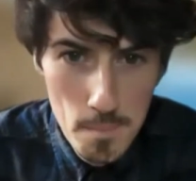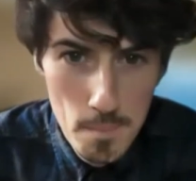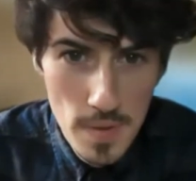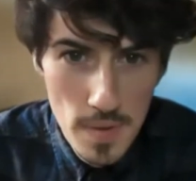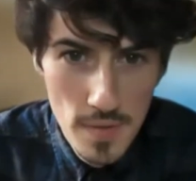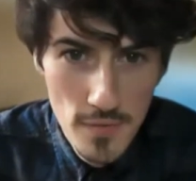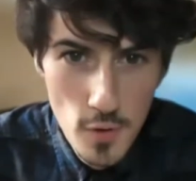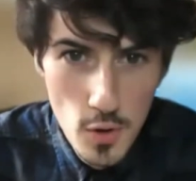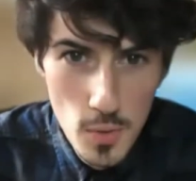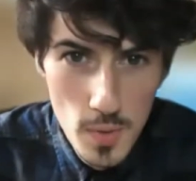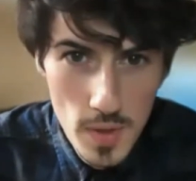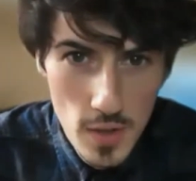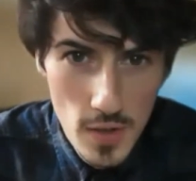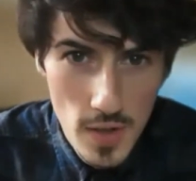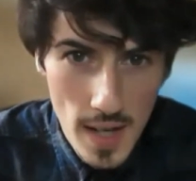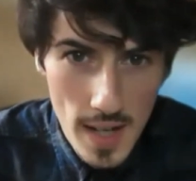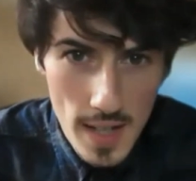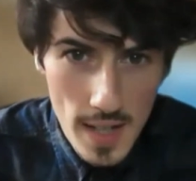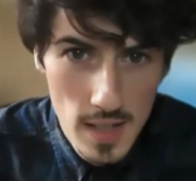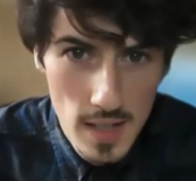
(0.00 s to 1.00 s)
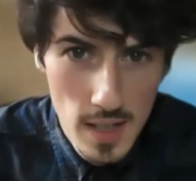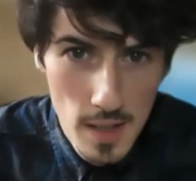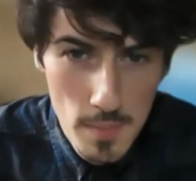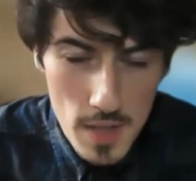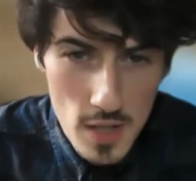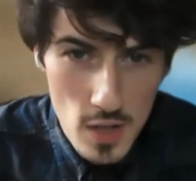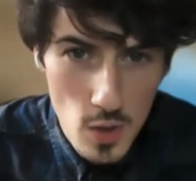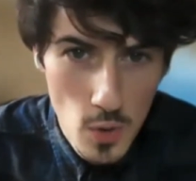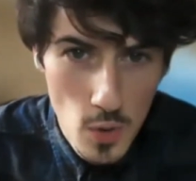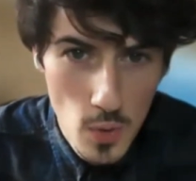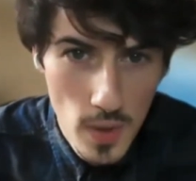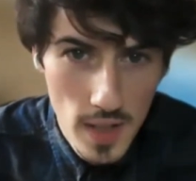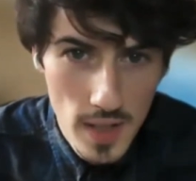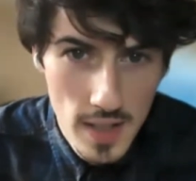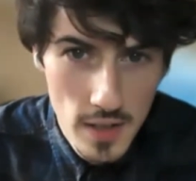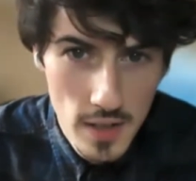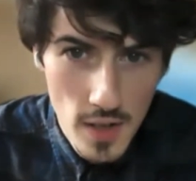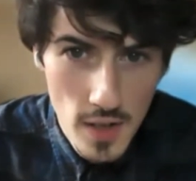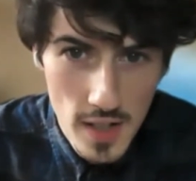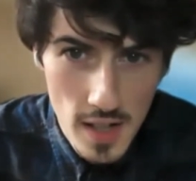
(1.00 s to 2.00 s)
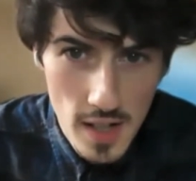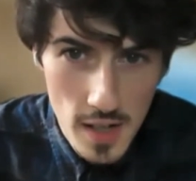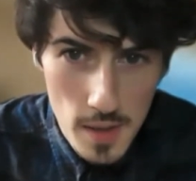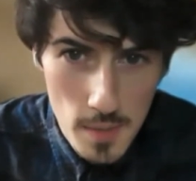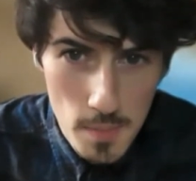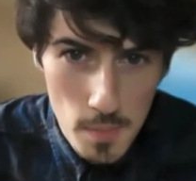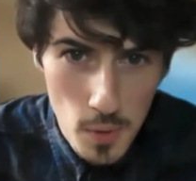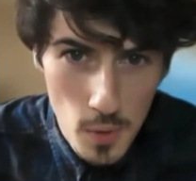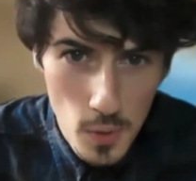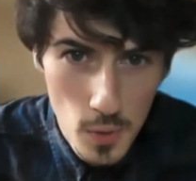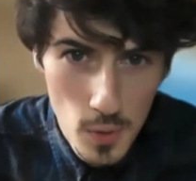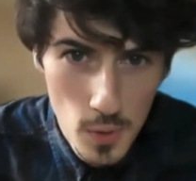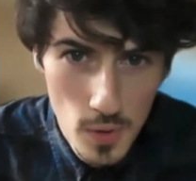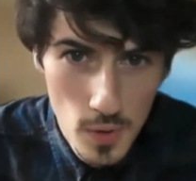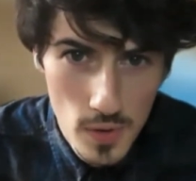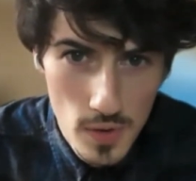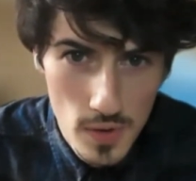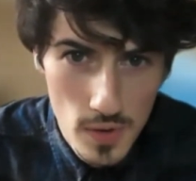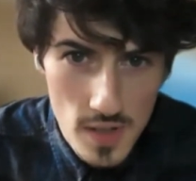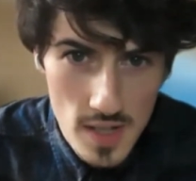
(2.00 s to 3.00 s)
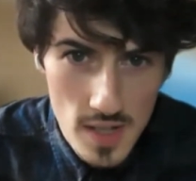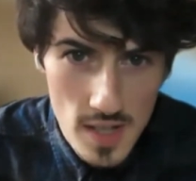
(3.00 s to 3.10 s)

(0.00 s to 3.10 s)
Before we do that, let me just quickly run another poll to